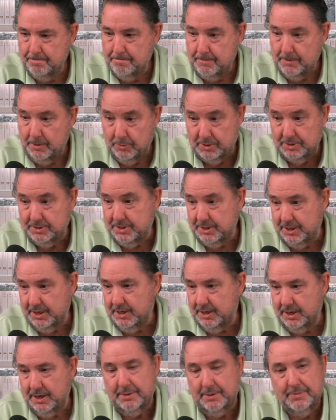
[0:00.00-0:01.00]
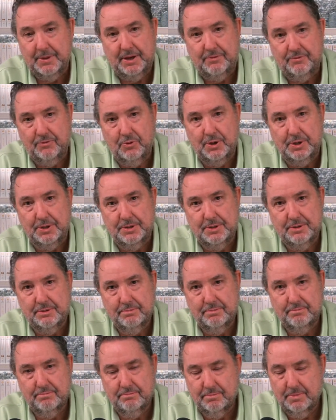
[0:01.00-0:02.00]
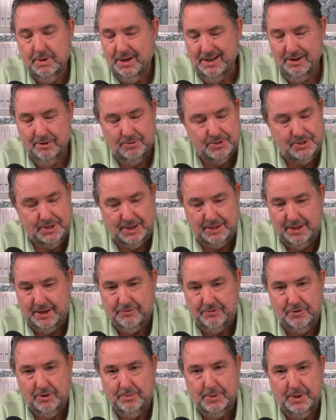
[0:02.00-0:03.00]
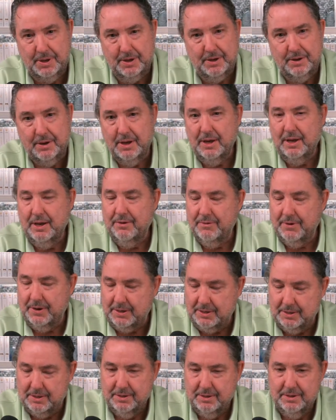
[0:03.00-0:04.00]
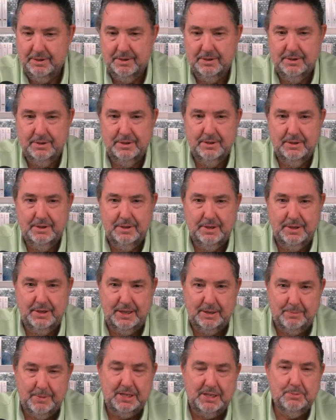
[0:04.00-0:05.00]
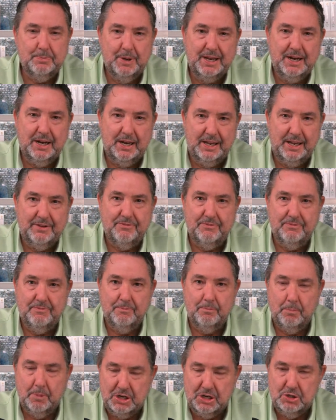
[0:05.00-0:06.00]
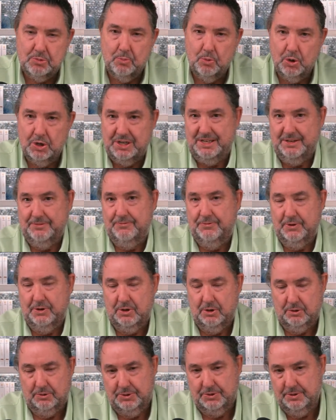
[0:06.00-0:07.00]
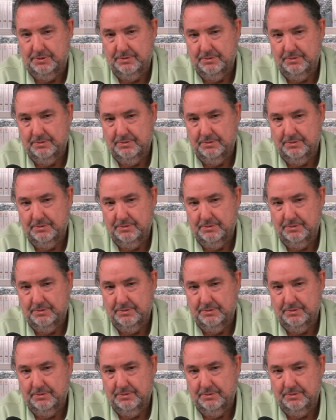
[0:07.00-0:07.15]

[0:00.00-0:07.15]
Once again, I am that voice. I don't say that for me. In fact, it makes my life much more difficult